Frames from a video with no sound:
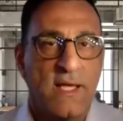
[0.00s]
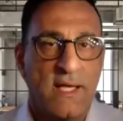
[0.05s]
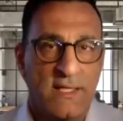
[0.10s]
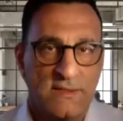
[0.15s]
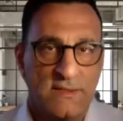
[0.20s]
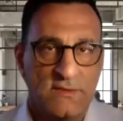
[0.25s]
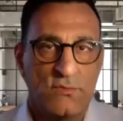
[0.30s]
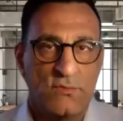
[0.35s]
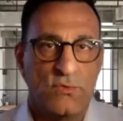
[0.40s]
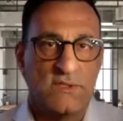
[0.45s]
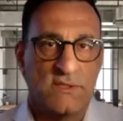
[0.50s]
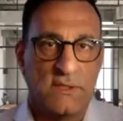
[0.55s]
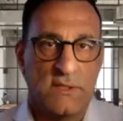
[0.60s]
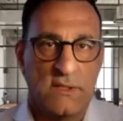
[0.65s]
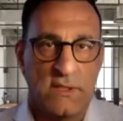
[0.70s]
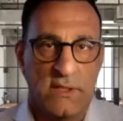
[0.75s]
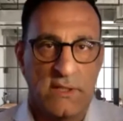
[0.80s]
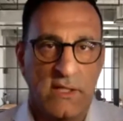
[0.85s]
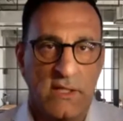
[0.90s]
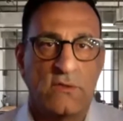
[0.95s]
as
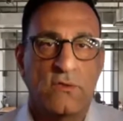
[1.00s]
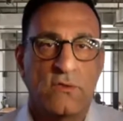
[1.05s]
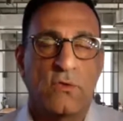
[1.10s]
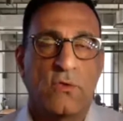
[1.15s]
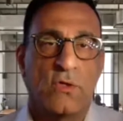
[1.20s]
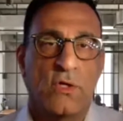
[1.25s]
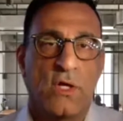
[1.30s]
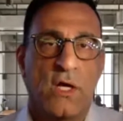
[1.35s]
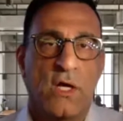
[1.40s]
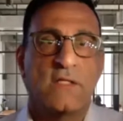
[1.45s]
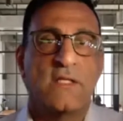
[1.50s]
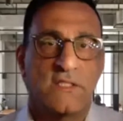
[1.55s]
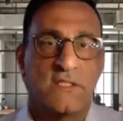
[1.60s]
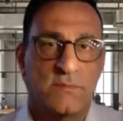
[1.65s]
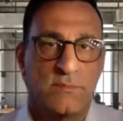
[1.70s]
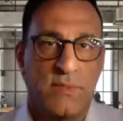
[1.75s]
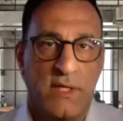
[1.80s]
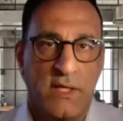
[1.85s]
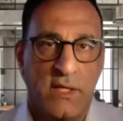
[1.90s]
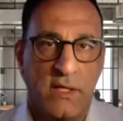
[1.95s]
resilient or not
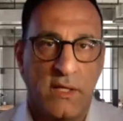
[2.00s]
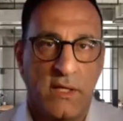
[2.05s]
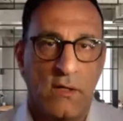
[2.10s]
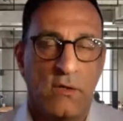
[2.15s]
as big